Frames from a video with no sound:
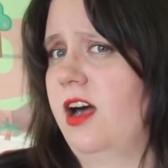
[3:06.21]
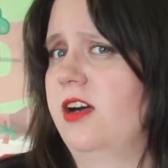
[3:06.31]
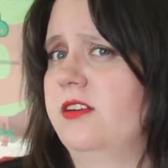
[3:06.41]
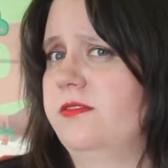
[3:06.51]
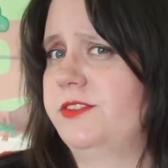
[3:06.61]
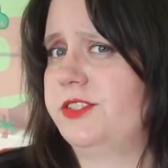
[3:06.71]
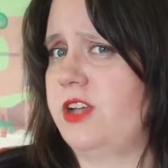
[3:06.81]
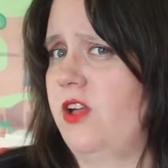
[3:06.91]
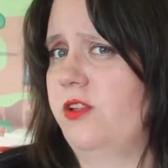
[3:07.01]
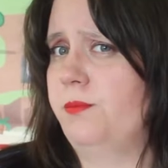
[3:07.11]
of
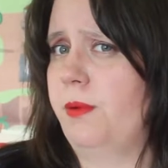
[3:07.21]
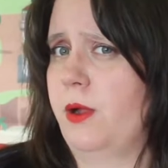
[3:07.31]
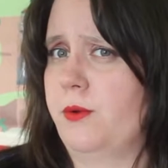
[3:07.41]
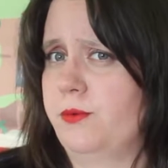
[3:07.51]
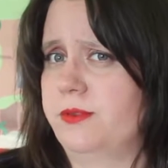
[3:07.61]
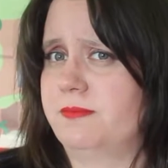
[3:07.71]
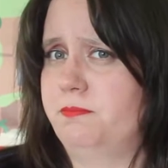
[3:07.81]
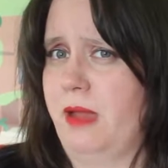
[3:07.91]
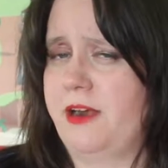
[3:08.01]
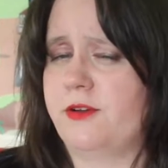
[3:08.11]
Skull and Bones
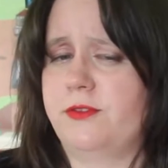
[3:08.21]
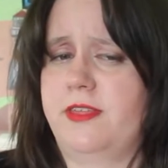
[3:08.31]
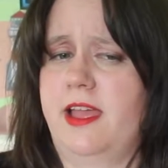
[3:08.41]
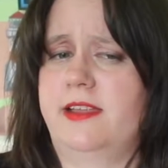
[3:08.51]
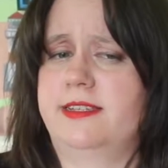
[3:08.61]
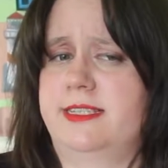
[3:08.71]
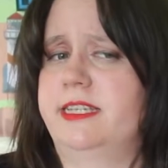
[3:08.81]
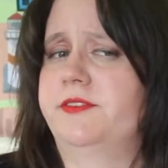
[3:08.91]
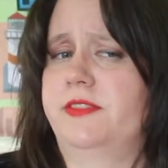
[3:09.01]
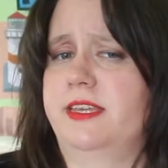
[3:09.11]
better than
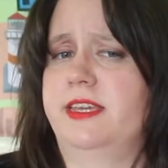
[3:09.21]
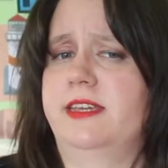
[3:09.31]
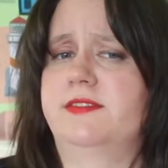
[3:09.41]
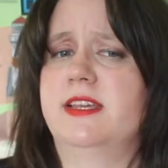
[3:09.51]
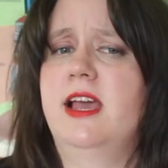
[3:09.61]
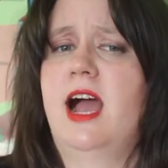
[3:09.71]
Sea of Thieves.